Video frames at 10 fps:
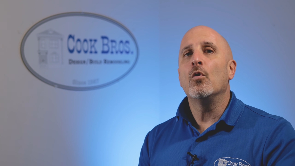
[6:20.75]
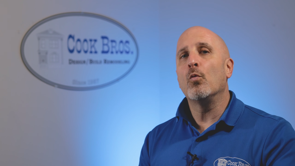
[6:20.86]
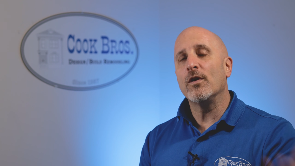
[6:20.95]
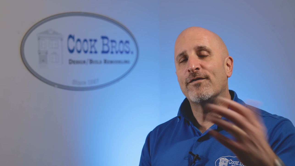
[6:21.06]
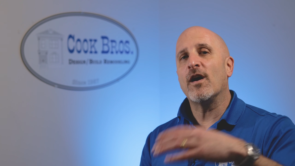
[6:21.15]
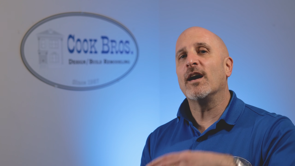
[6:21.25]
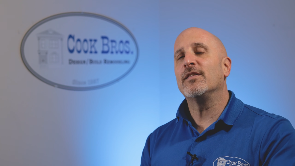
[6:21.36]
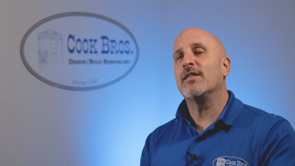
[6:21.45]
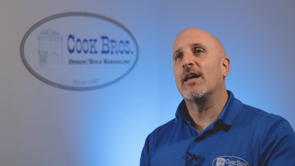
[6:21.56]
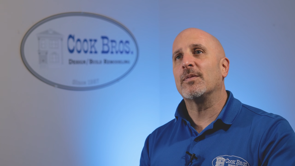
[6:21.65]
We
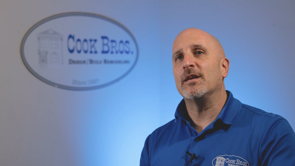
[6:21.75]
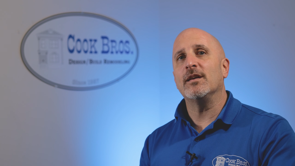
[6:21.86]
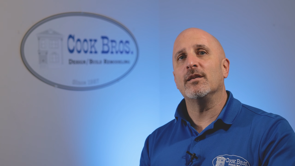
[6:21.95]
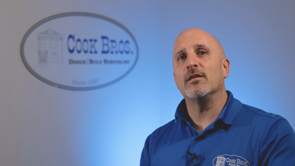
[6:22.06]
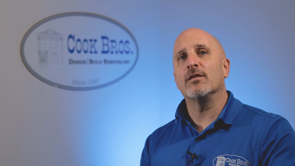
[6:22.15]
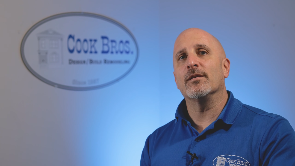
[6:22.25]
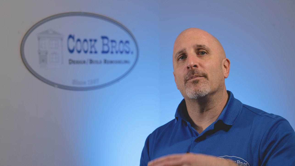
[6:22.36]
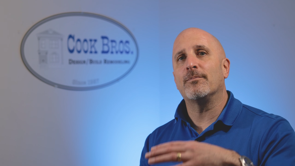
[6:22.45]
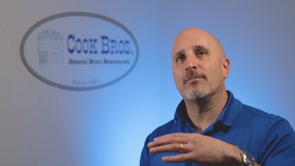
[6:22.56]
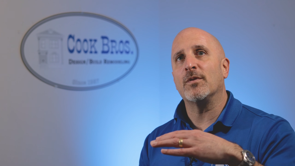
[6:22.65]
find that
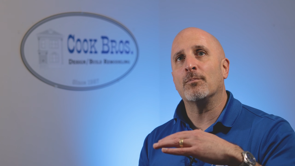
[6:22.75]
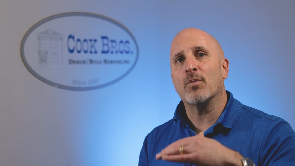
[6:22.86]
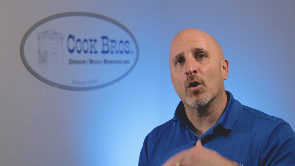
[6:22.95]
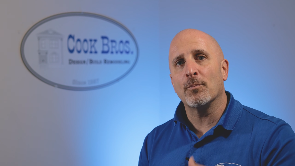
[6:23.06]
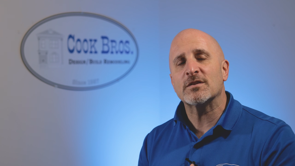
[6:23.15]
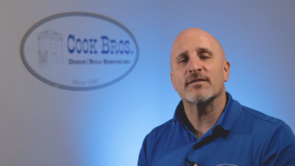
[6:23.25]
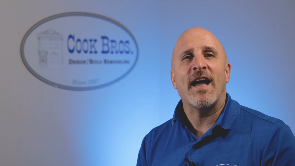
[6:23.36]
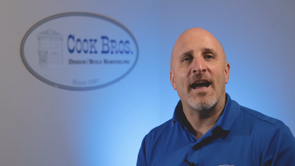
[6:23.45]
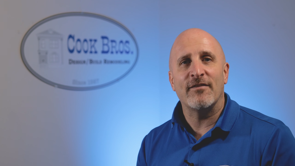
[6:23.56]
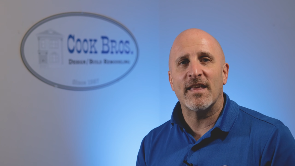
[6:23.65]
the purpose of
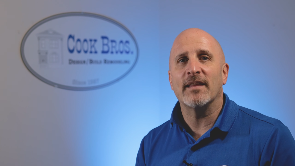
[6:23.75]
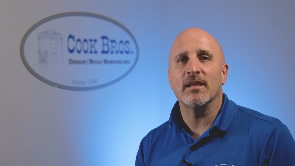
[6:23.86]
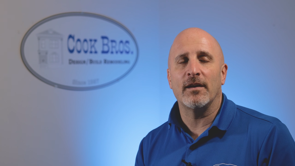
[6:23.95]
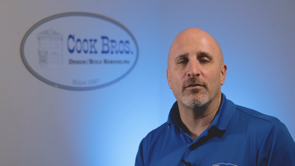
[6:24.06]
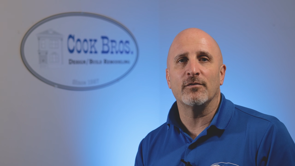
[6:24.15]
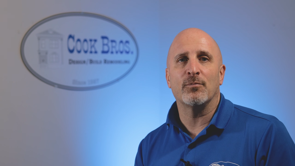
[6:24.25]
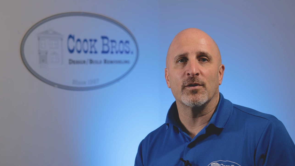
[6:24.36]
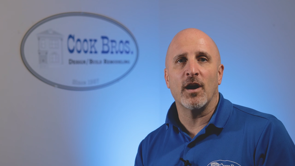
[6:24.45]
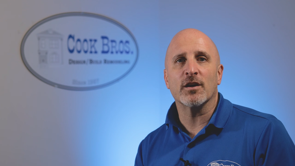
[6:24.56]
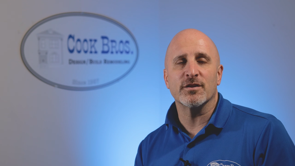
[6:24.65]
having that level of
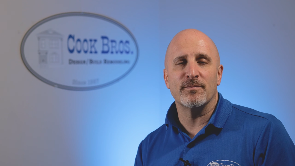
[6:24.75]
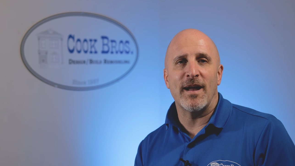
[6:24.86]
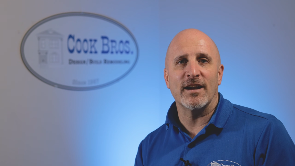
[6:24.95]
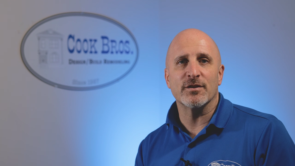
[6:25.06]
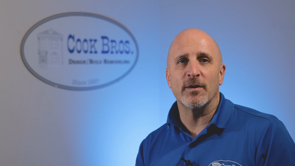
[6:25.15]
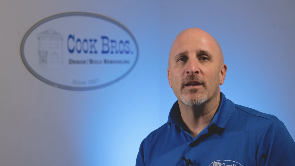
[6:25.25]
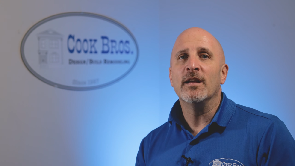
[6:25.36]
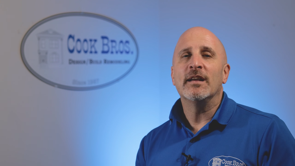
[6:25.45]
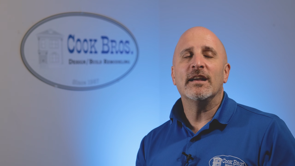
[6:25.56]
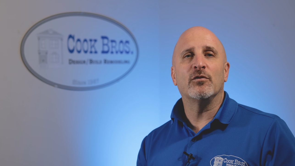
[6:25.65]
production management
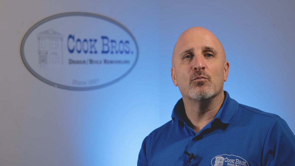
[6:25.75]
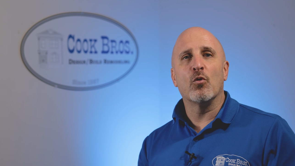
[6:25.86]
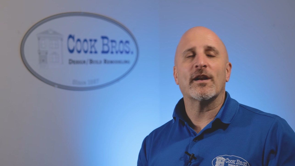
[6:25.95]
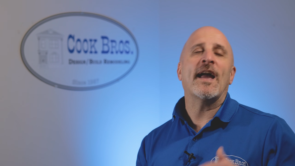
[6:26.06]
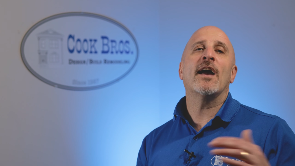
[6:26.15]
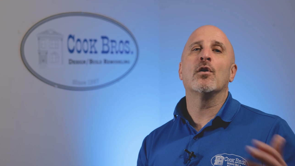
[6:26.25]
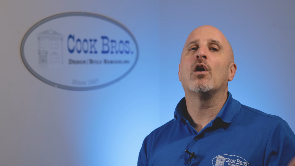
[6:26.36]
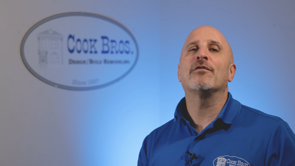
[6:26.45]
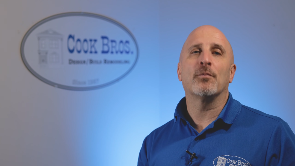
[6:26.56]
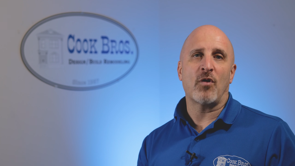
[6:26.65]
is more to head
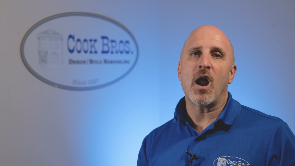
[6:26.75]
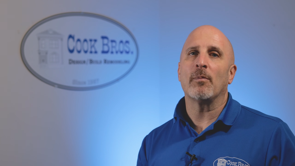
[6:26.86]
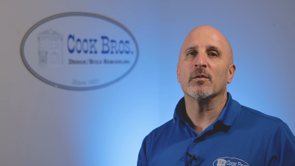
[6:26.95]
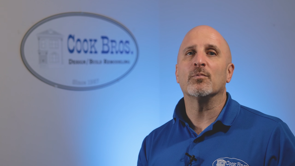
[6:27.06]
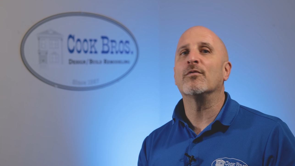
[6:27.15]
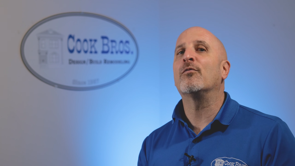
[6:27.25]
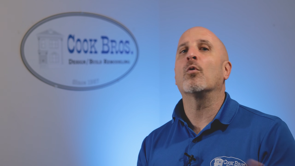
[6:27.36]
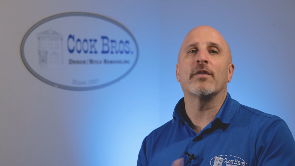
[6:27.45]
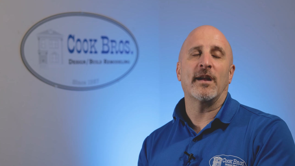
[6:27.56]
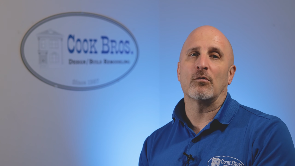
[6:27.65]
off the problems
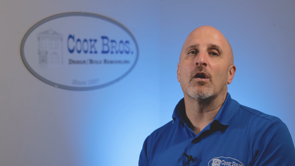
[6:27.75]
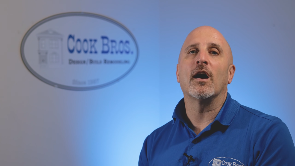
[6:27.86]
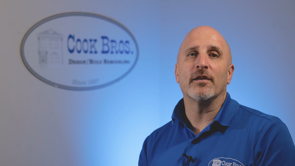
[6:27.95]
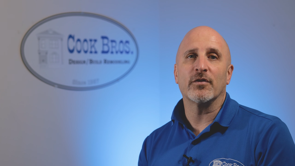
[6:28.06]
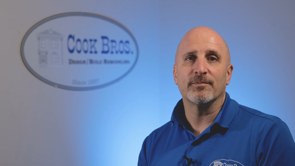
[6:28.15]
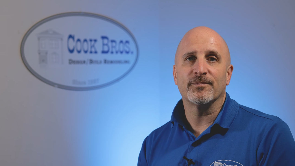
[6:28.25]
before they arise.